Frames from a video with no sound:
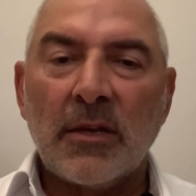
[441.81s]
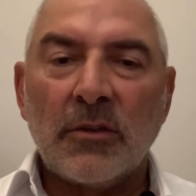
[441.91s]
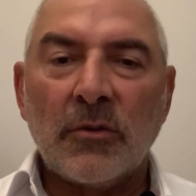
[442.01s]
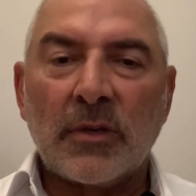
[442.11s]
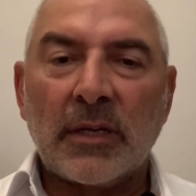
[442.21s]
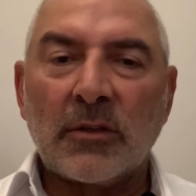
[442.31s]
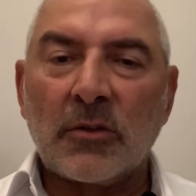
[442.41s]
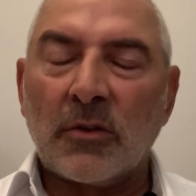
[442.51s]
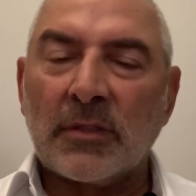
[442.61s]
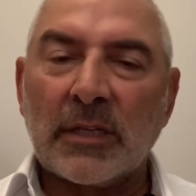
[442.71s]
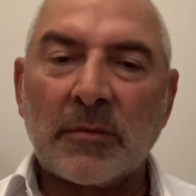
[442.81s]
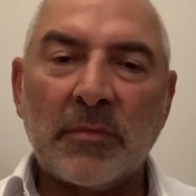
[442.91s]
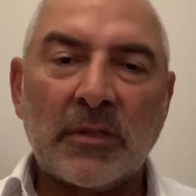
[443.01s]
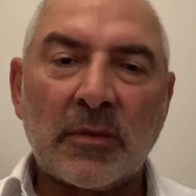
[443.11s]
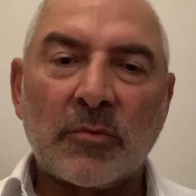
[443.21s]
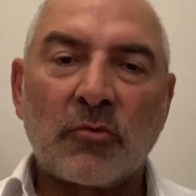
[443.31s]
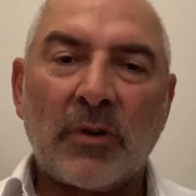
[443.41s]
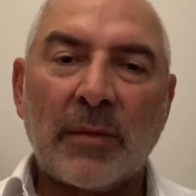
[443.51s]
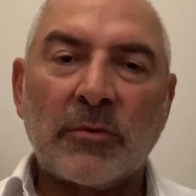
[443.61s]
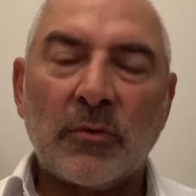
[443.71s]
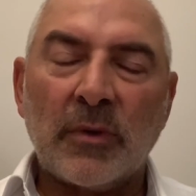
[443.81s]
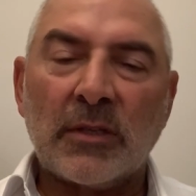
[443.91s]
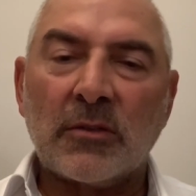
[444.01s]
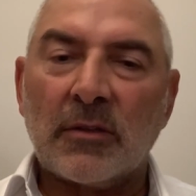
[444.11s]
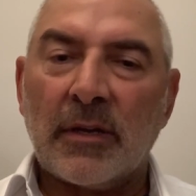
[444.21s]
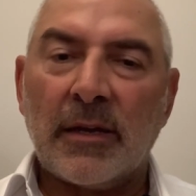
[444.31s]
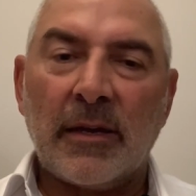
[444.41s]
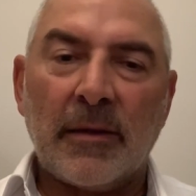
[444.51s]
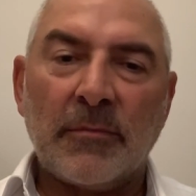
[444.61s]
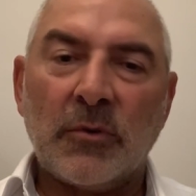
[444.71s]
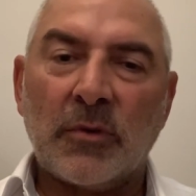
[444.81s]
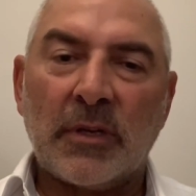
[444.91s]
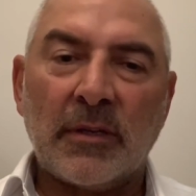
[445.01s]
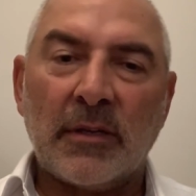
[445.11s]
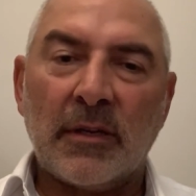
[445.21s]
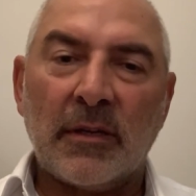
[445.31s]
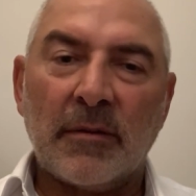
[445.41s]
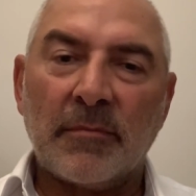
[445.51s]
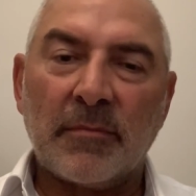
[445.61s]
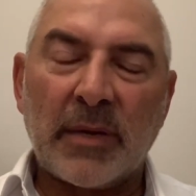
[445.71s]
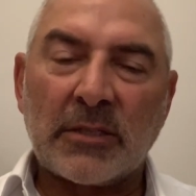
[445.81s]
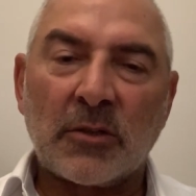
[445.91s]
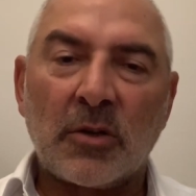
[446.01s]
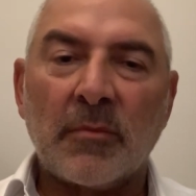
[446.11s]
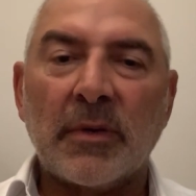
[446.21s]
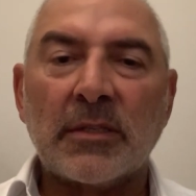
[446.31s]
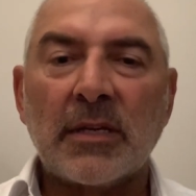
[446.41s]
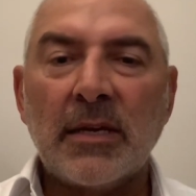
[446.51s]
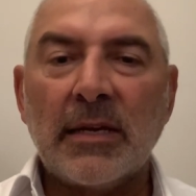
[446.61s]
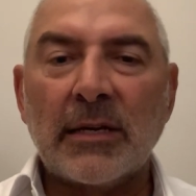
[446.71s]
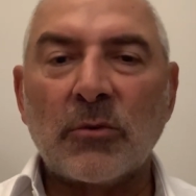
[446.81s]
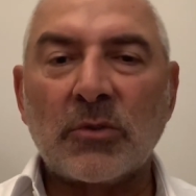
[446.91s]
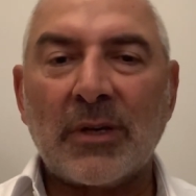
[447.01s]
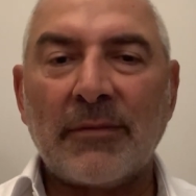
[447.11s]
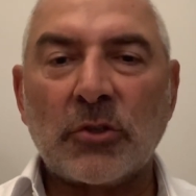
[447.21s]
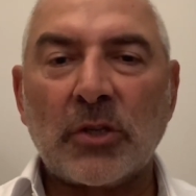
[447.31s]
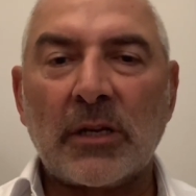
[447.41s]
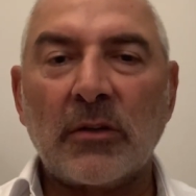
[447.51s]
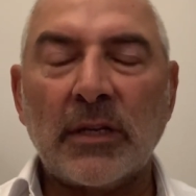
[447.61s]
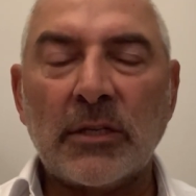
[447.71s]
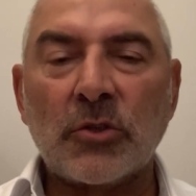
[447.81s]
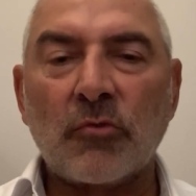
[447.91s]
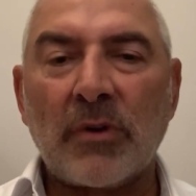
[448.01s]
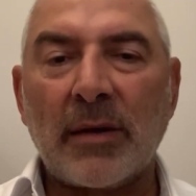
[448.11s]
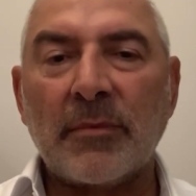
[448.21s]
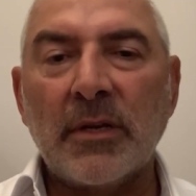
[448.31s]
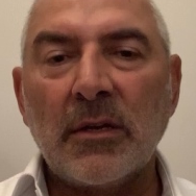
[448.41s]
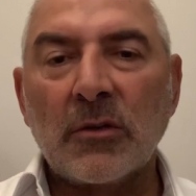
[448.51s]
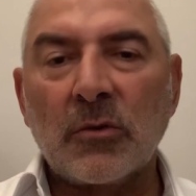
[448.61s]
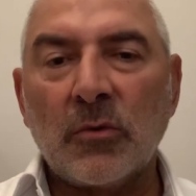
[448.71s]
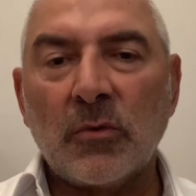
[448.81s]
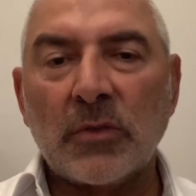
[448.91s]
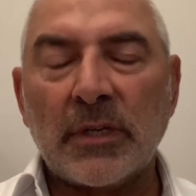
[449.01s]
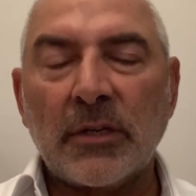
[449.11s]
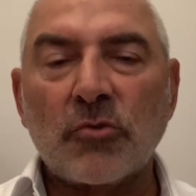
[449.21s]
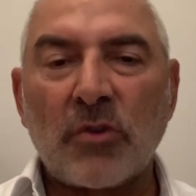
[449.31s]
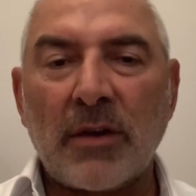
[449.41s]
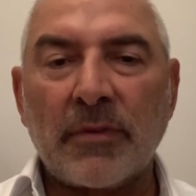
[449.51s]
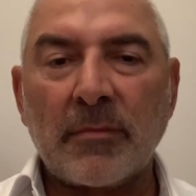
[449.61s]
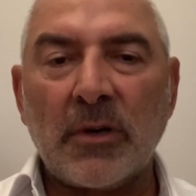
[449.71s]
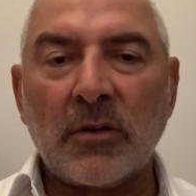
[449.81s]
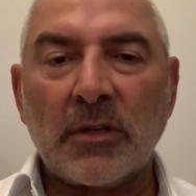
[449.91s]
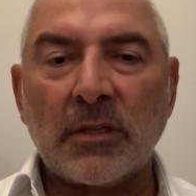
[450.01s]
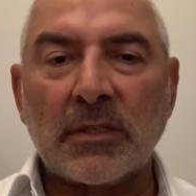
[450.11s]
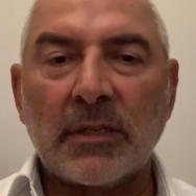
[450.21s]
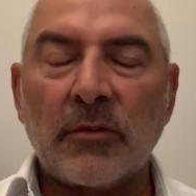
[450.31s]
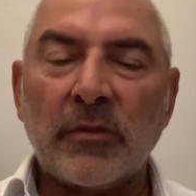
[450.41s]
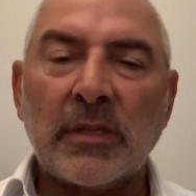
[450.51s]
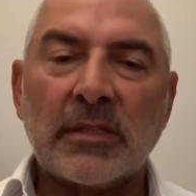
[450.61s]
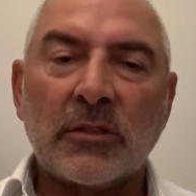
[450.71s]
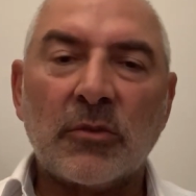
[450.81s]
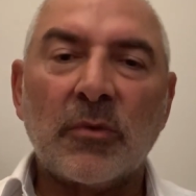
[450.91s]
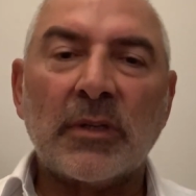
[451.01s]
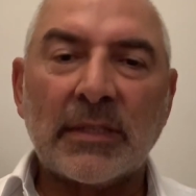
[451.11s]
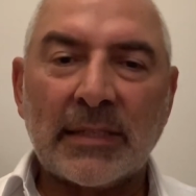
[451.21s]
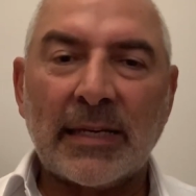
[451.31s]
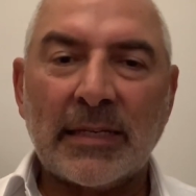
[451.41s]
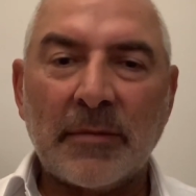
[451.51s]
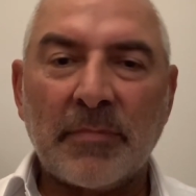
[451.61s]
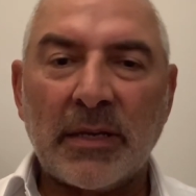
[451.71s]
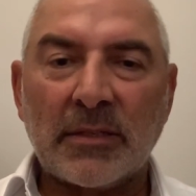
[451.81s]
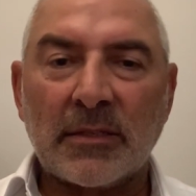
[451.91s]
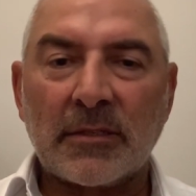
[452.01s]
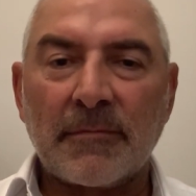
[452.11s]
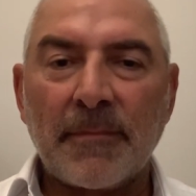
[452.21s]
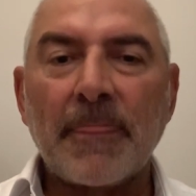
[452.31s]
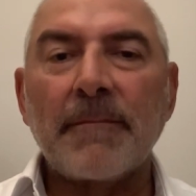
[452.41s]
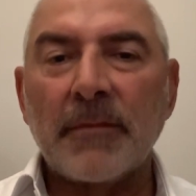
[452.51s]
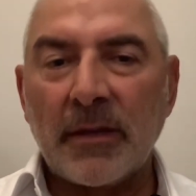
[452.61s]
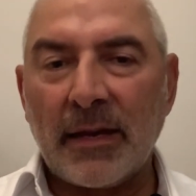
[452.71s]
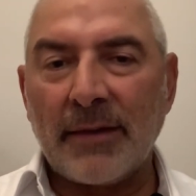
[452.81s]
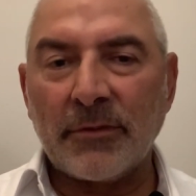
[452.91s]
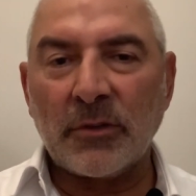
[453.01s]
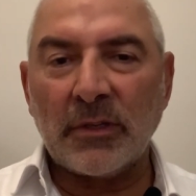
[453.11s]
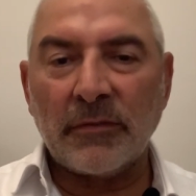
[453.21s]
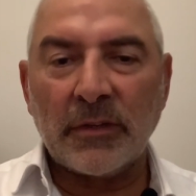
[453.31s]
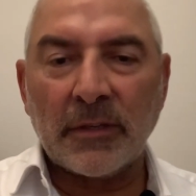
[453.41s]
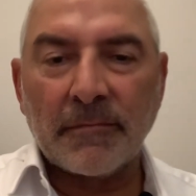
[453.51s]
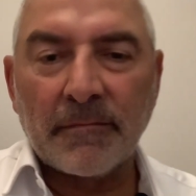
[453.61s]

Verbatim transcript: You can contact me, subscribe to it, um, you can um, pass a comment I also have a channel on Instagram called uh, Driving Markets. So these I do on a daily basis. Have a good evening.